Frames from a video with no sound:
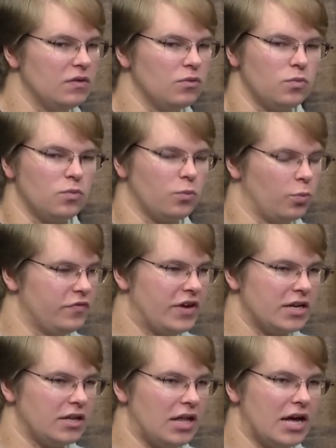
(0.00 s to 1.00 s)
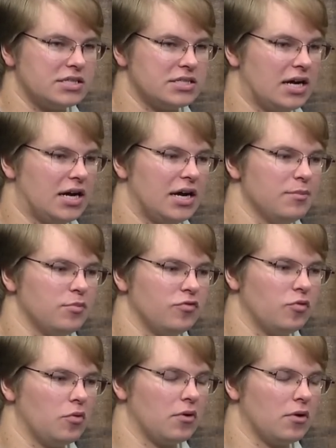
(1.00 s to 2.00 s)
we've got a lot of time
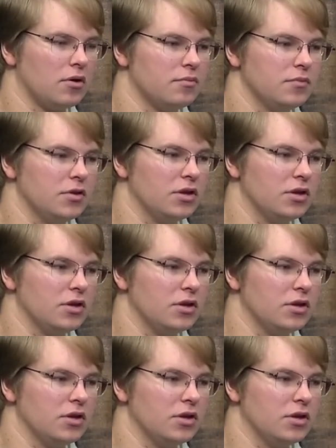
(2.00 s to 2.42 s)
before